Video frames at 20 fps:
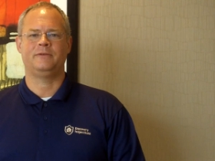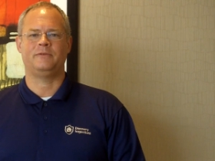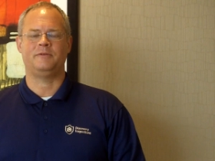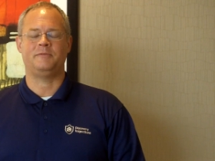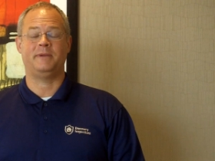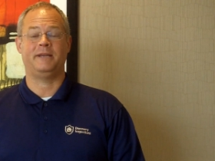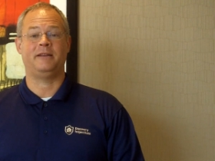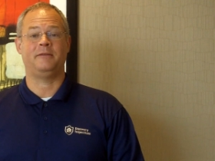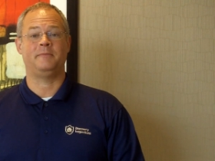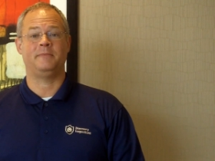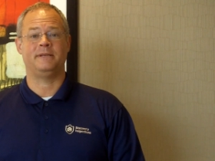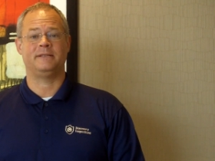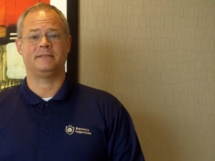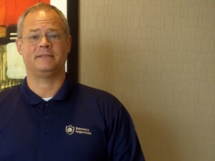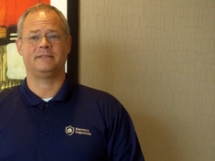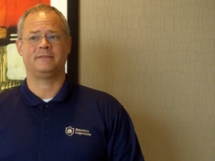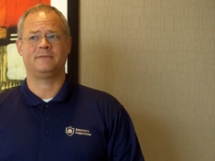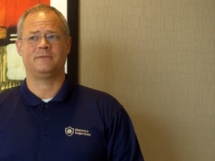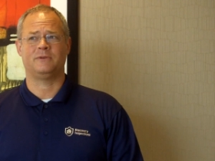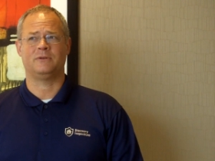We've been in
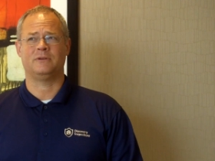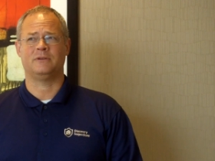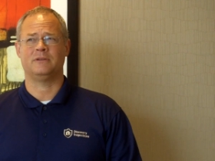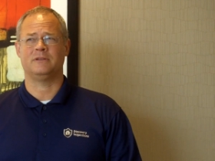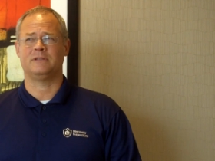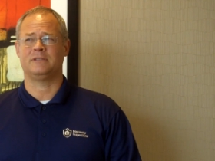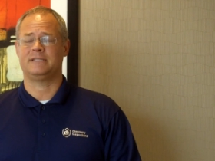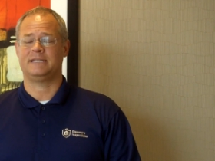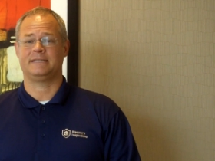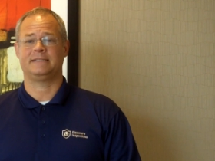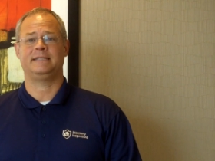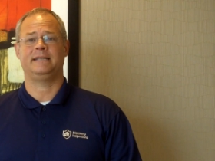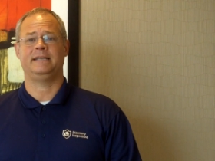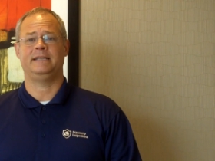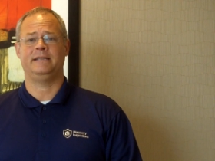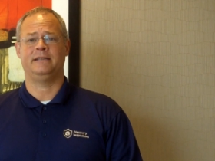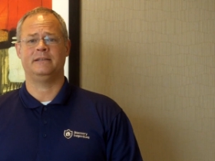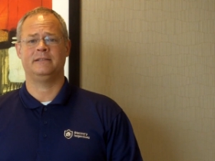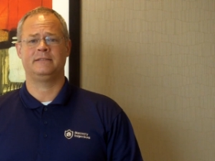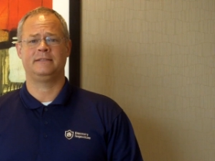business for
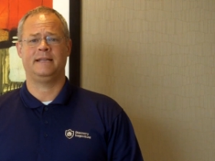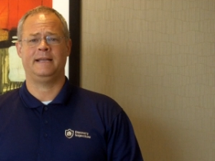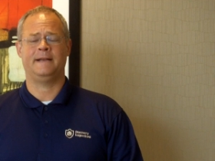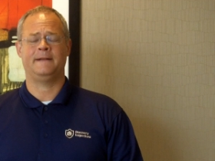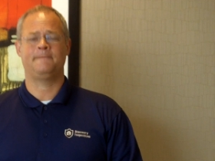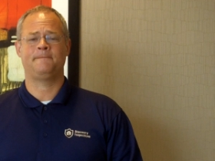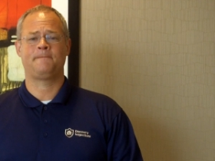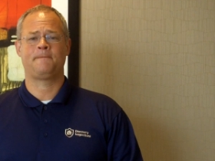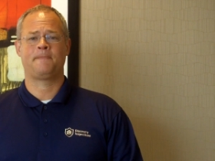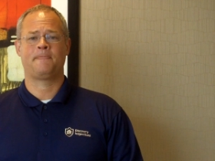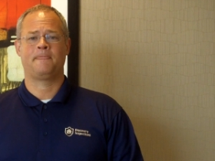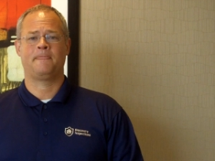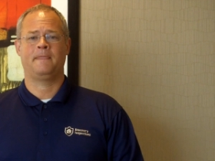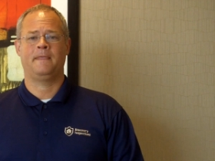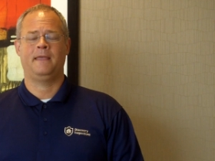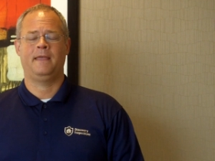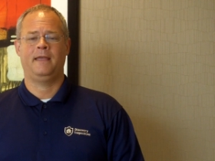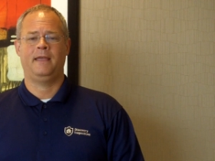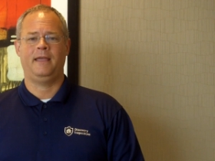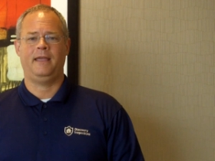16 years now,
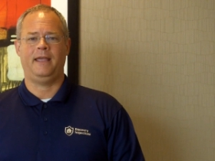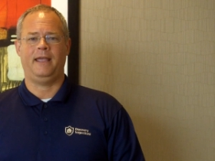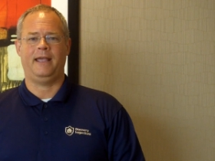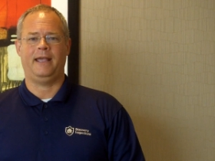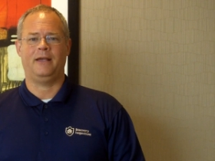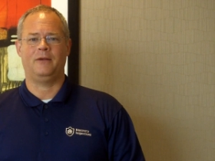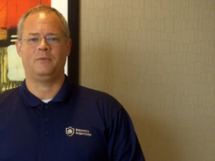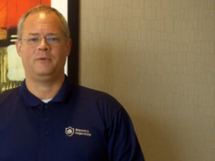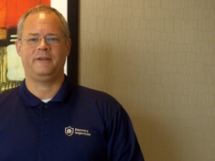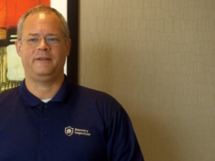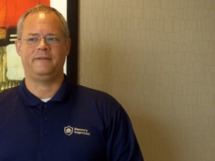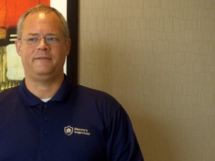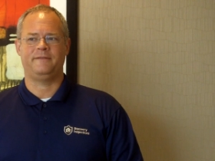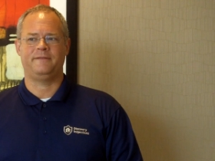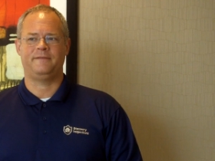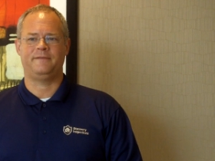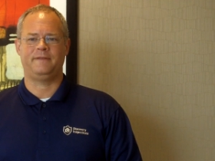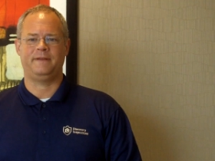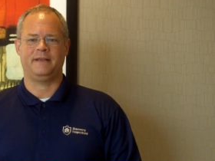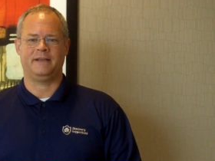and
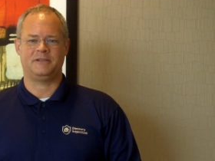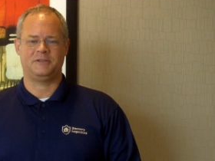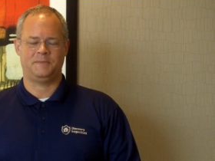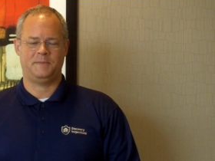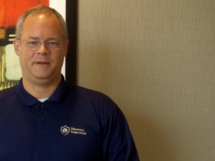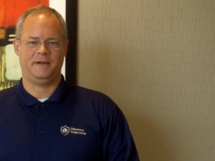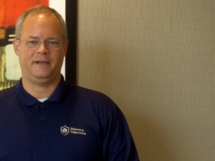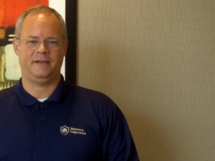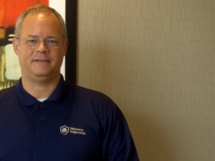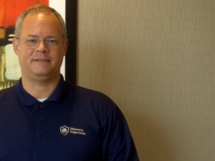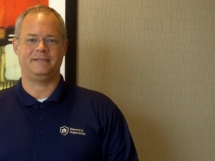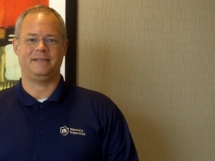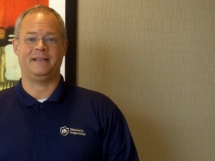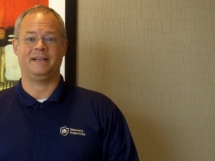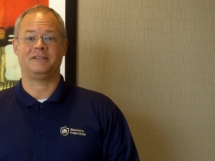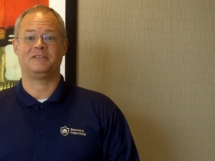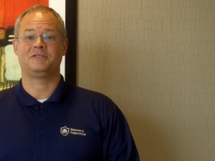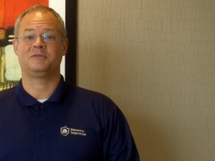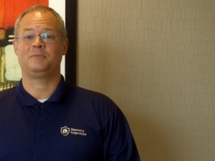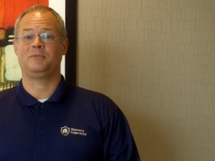we've experienced
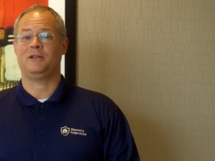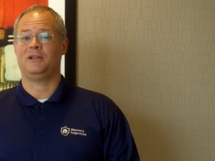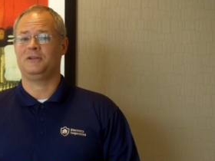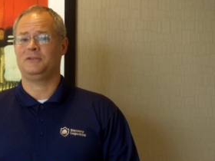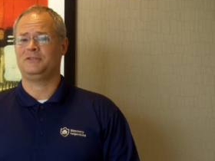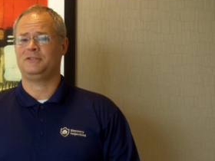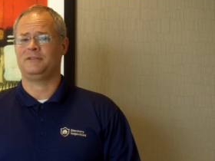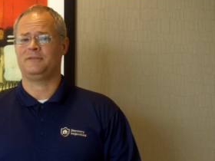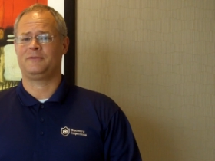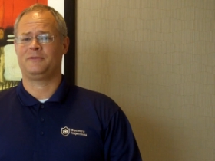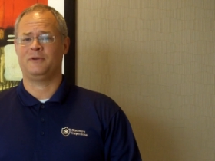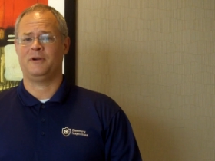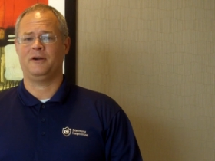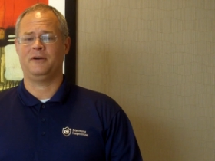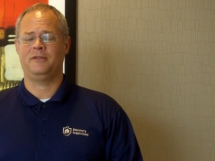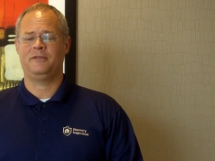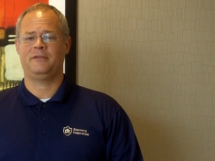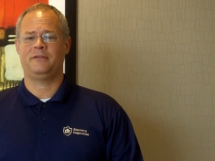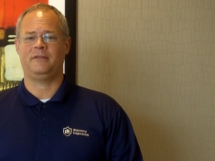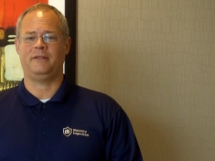explosive
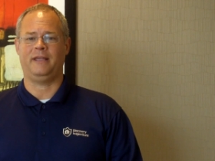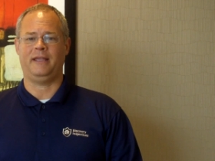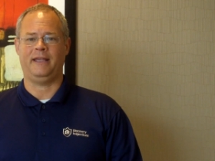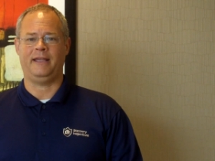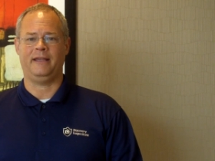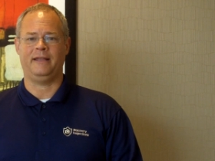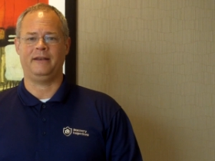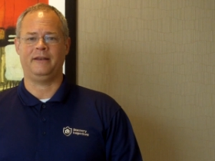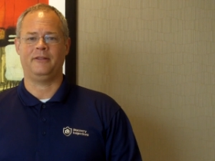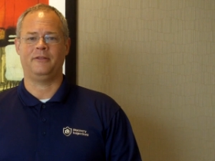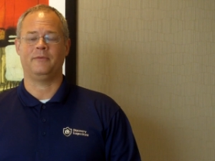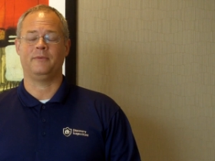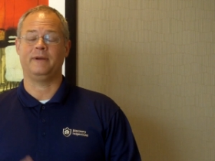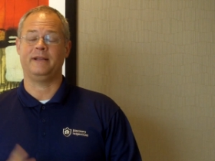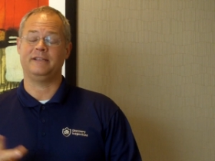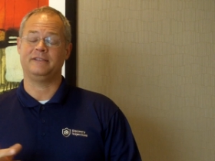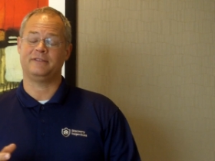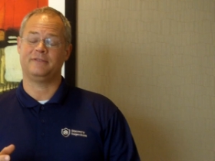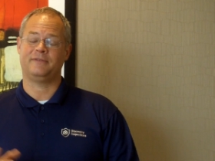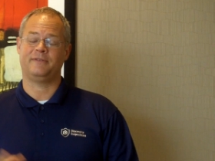growth, and the
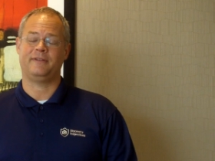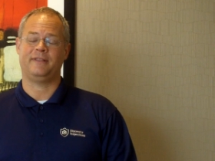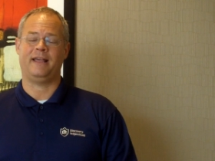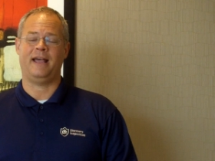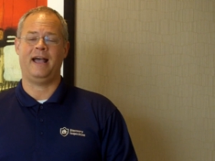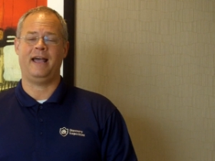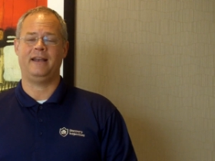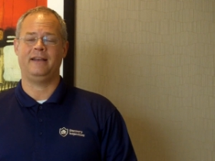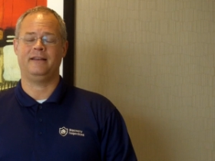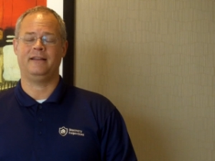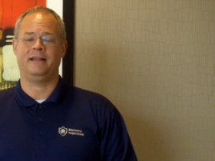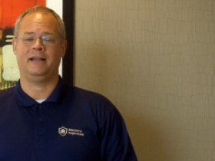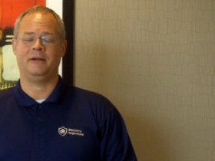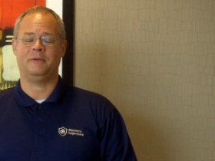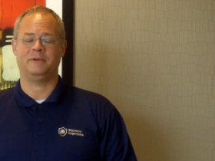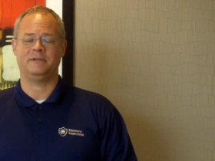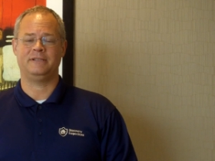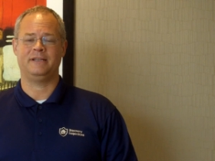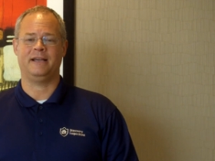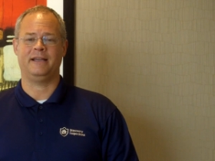reason for that,
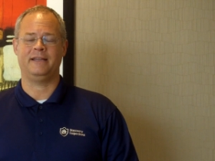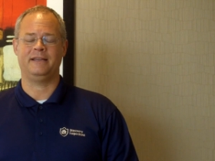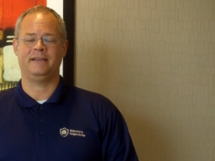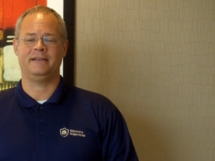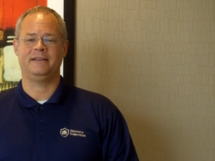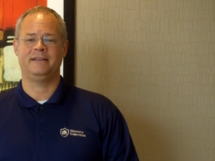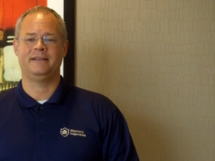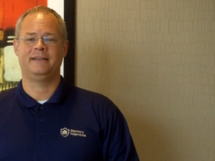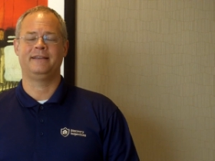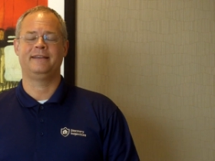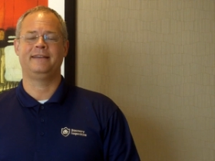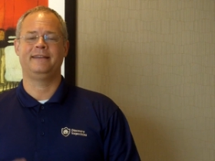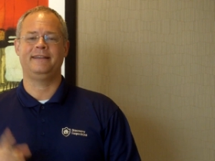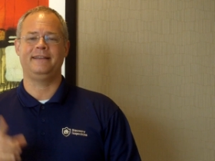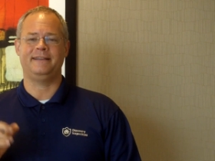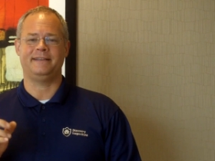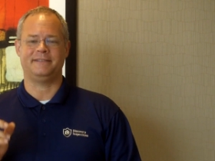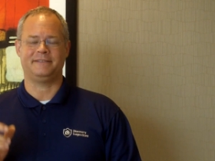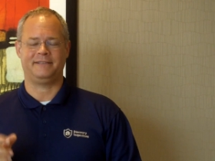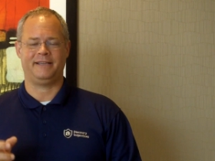I will tell you,
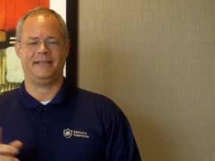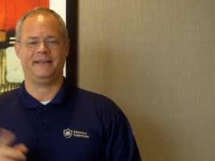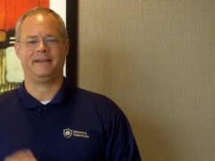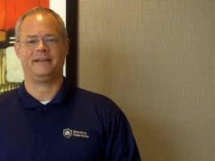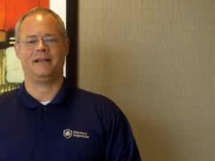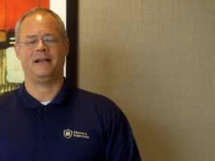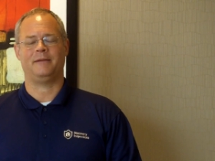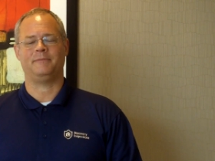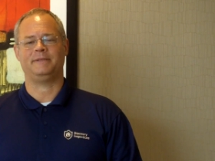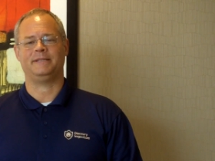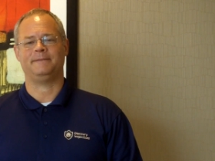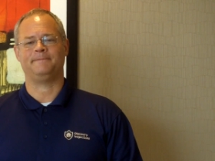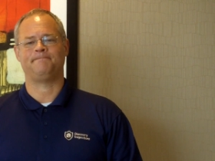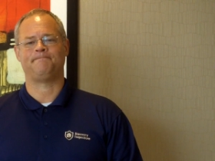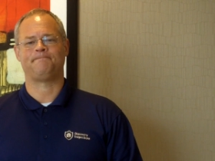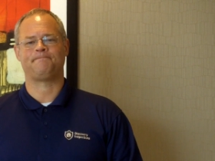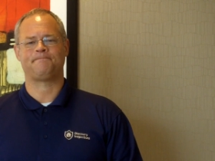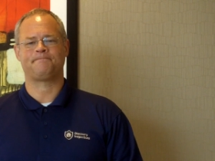is Ken Compton.